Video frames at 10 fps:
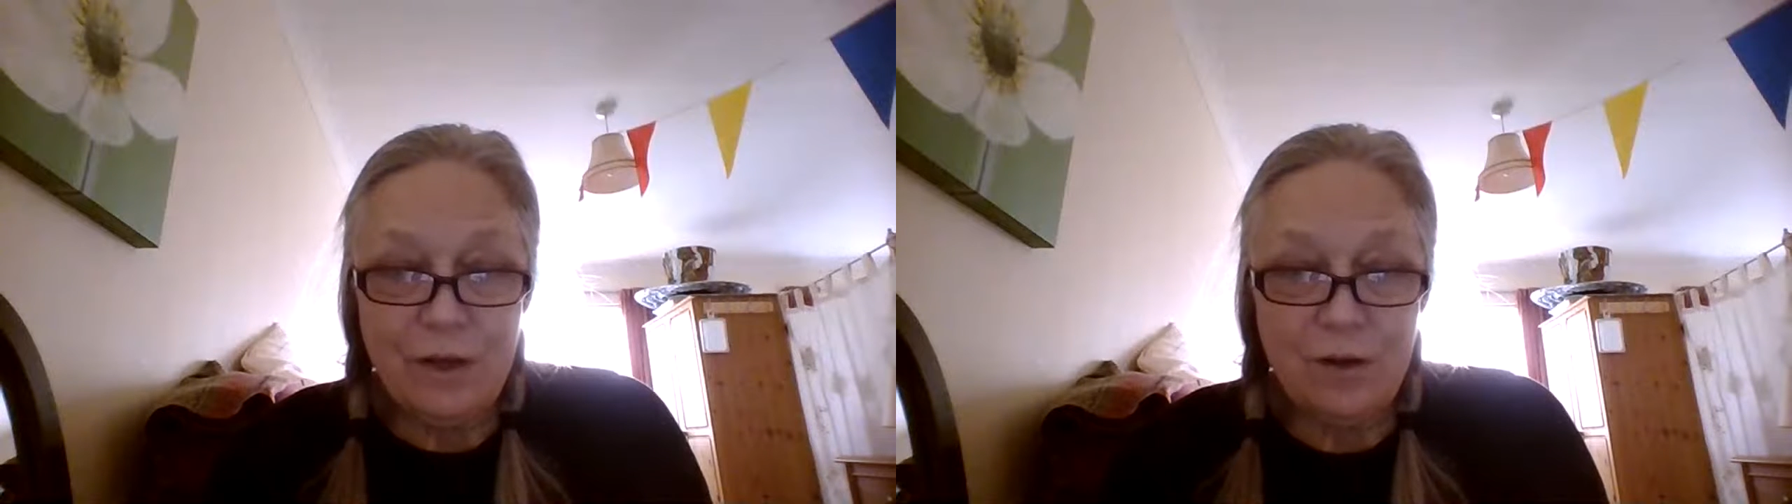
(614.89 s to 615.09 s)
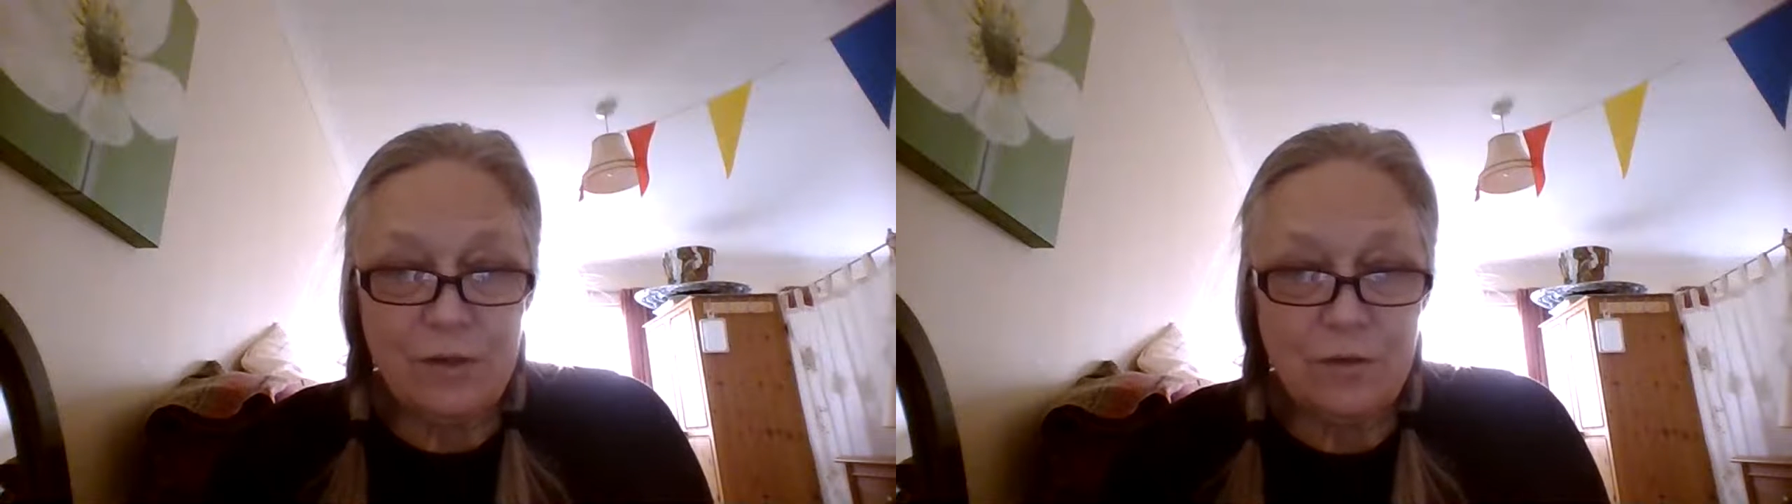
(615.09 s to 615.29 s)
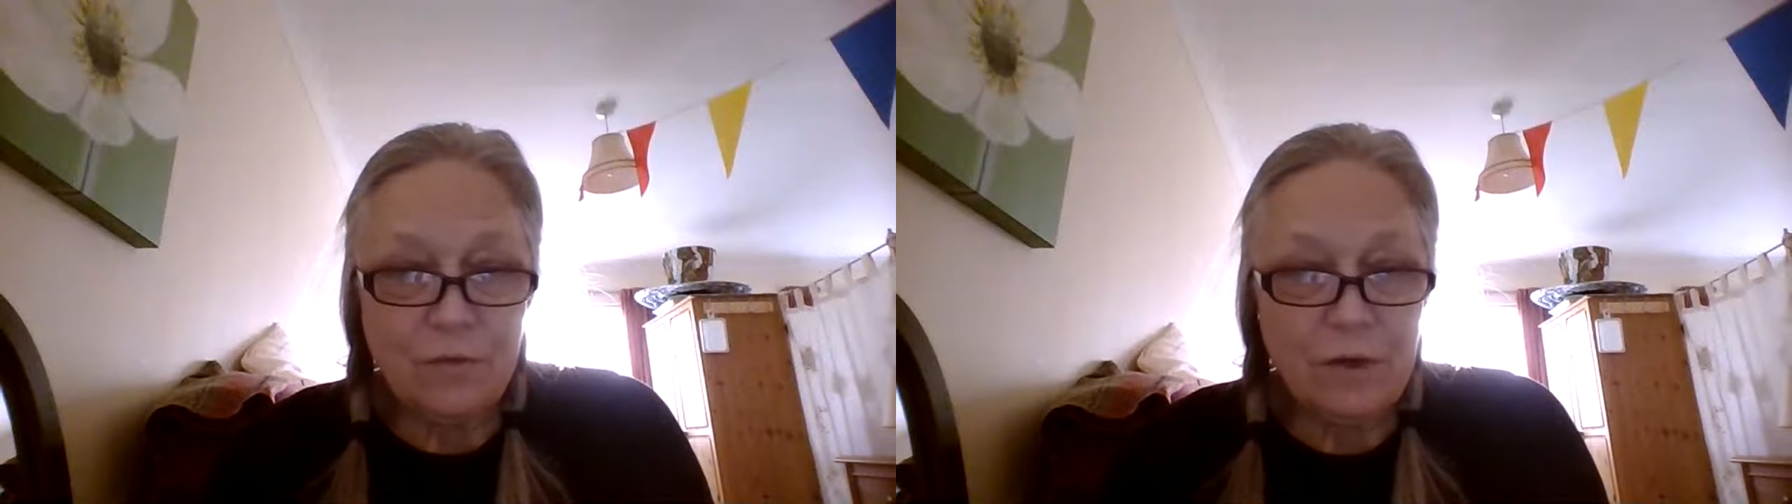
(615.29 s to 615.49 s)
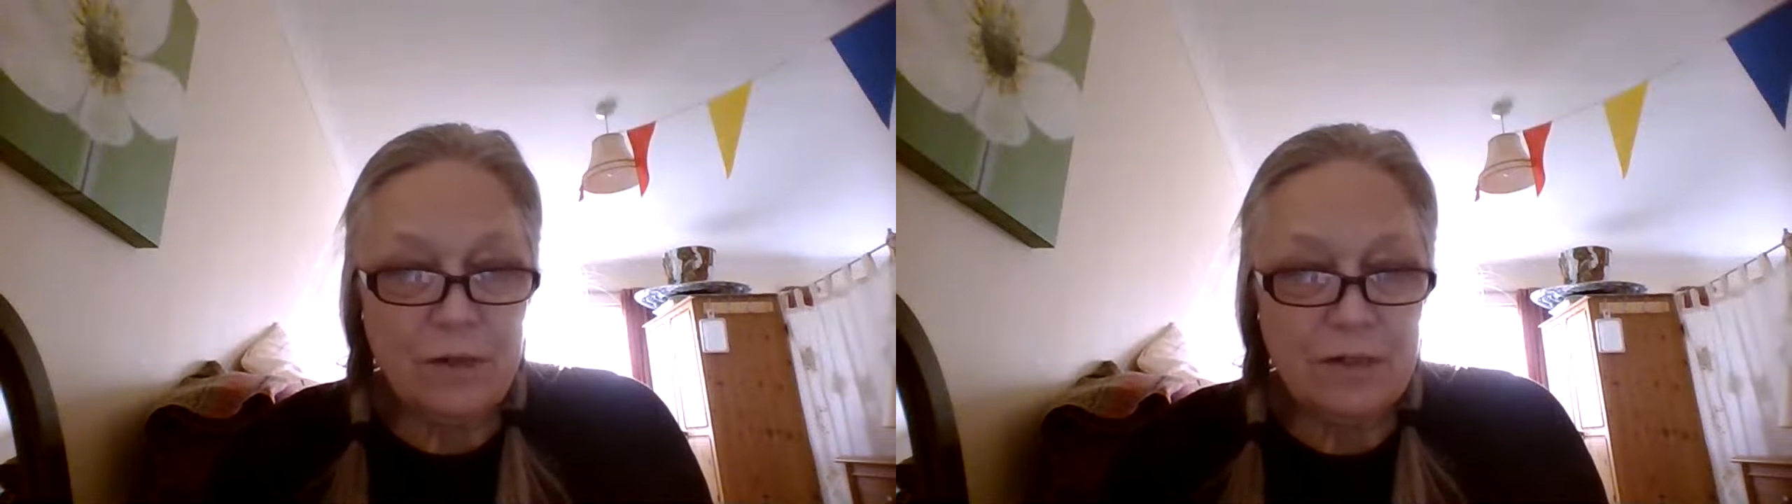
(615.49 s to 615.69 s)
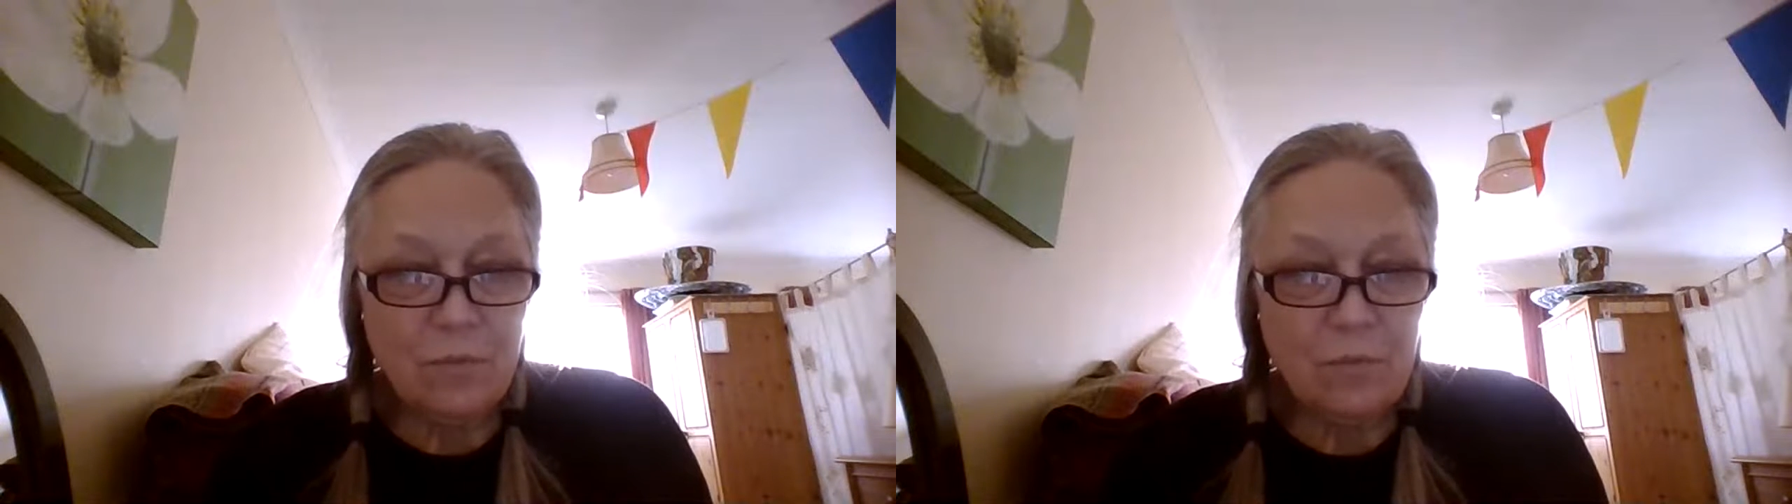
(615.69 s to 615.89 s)
hard to
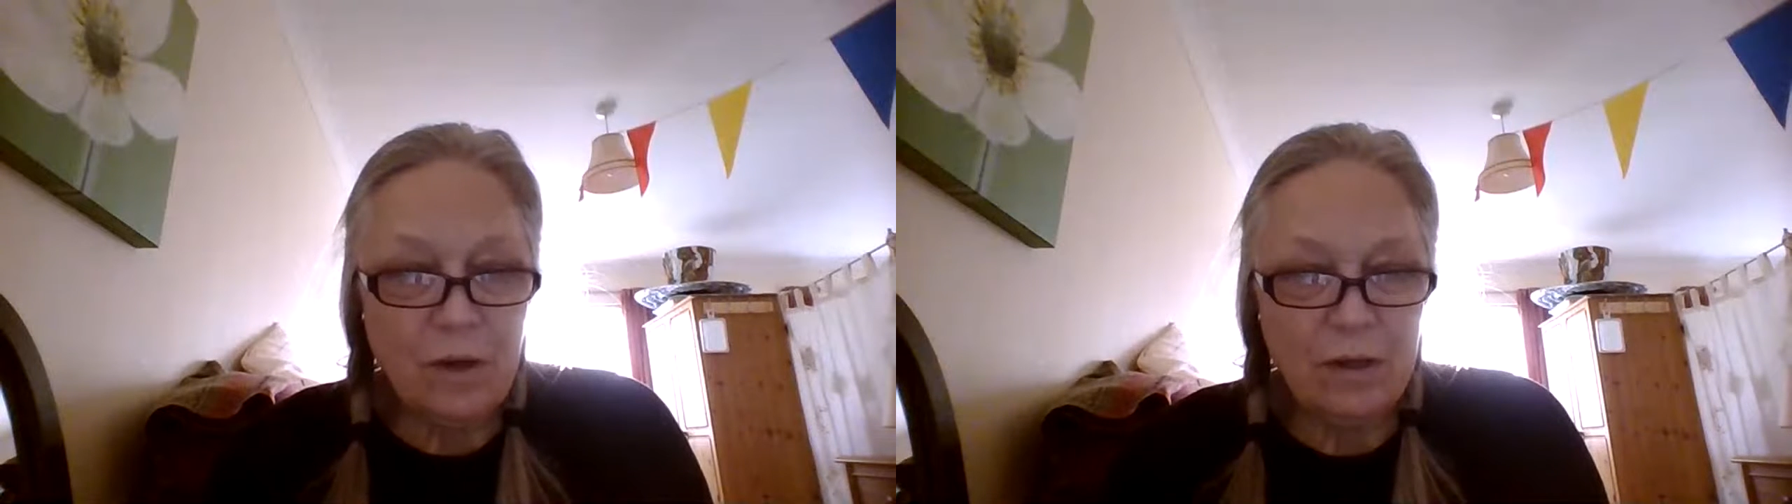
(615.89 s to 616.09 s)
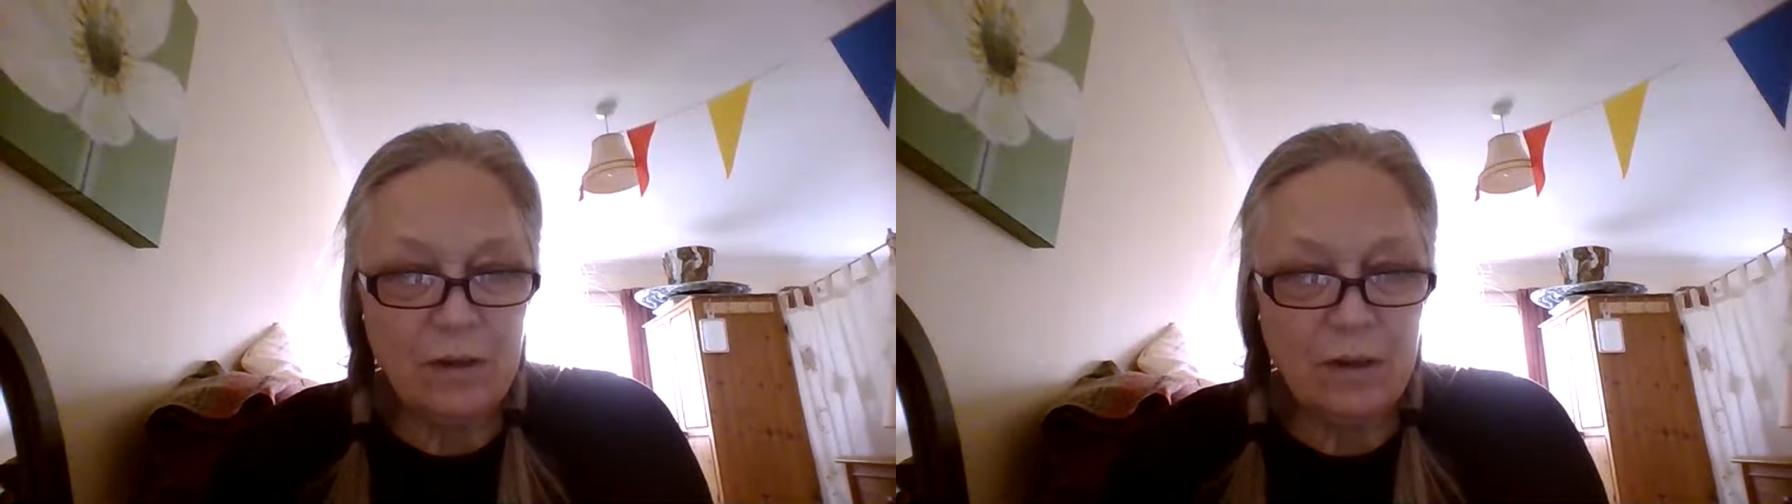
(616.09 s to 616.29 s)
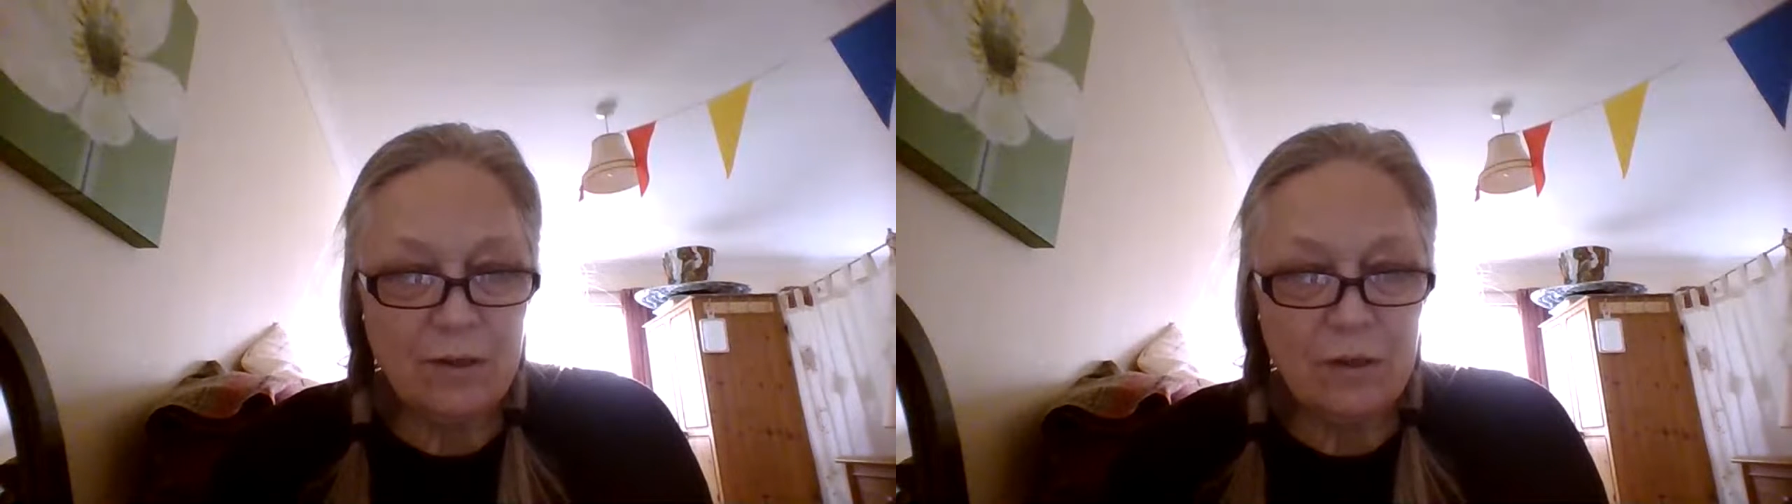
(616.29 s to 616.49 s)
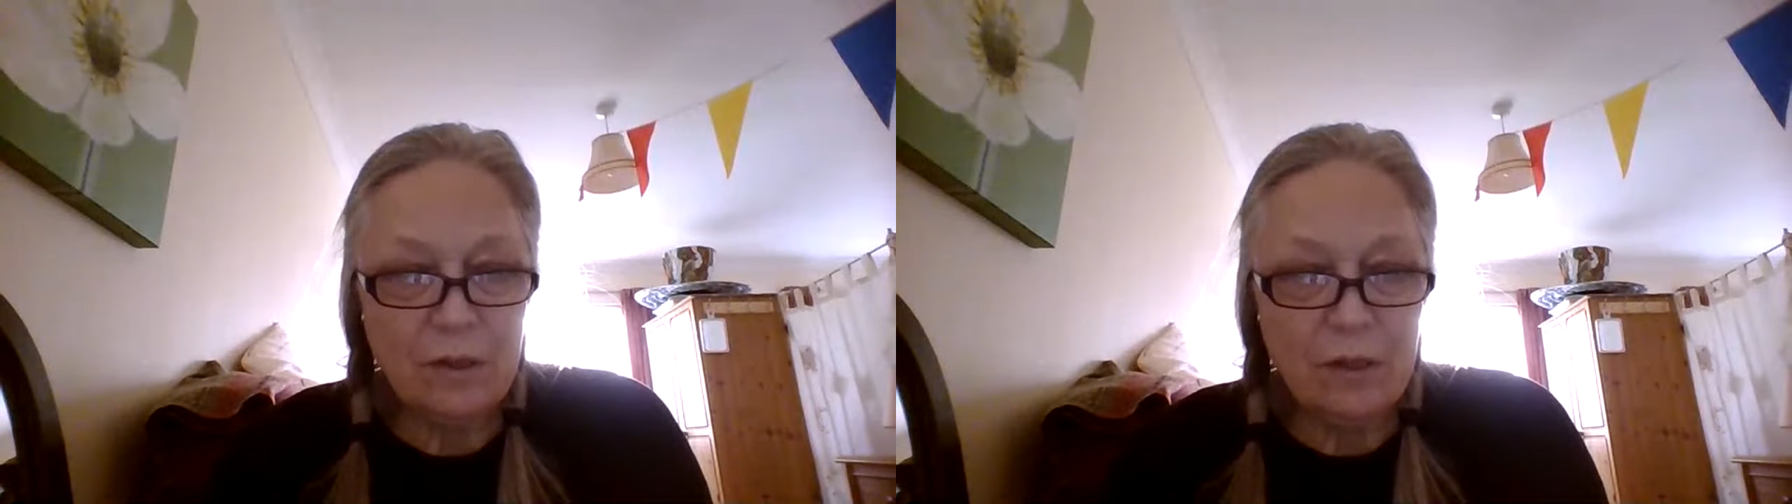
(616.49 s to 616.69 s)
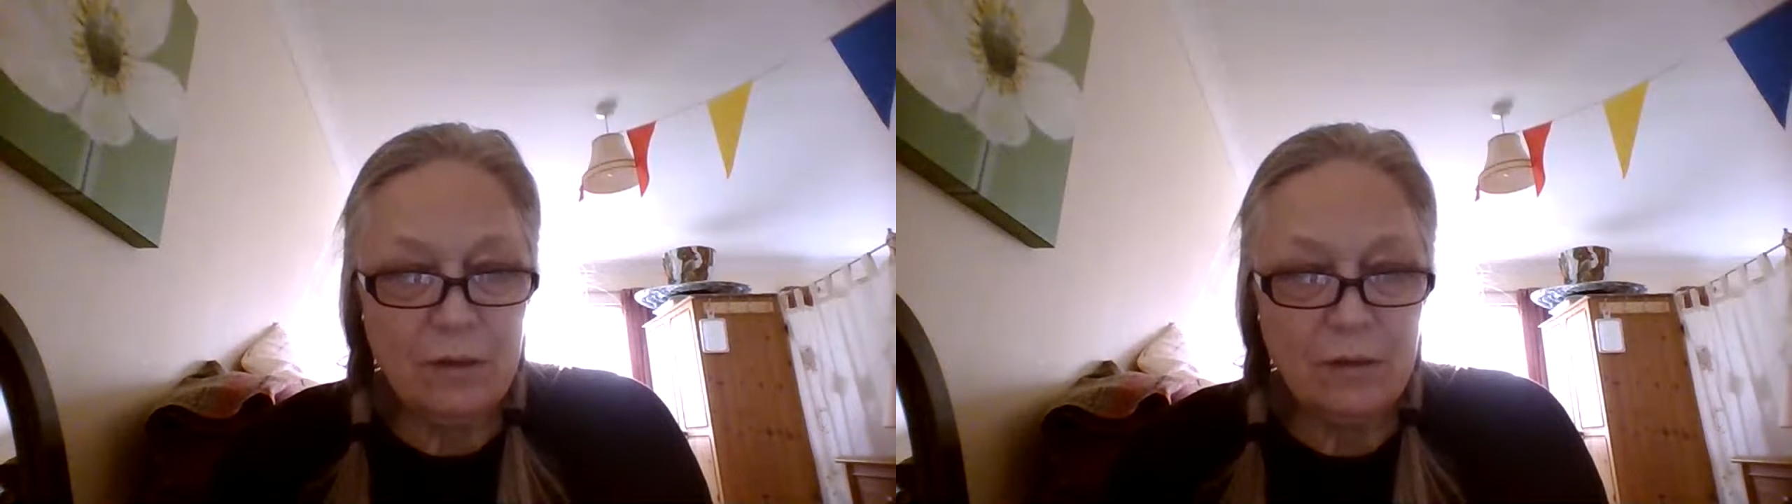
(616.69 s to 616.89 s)
find somewhere that
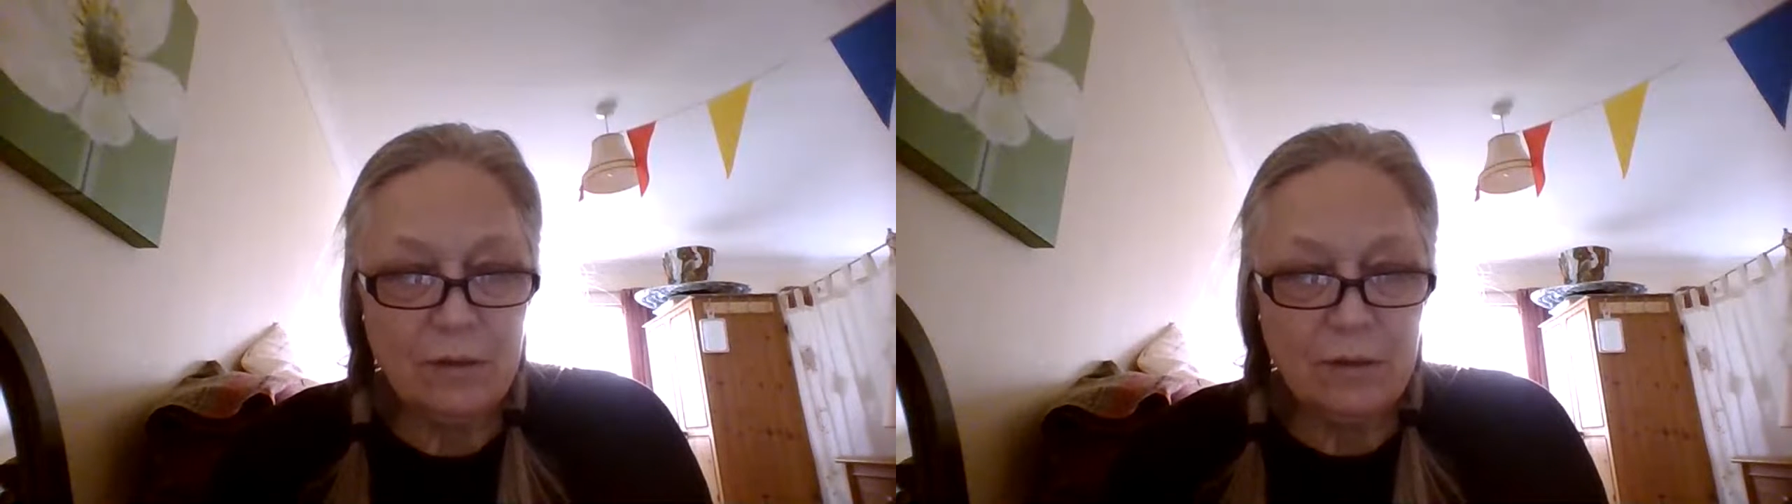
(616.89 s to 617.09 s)
actually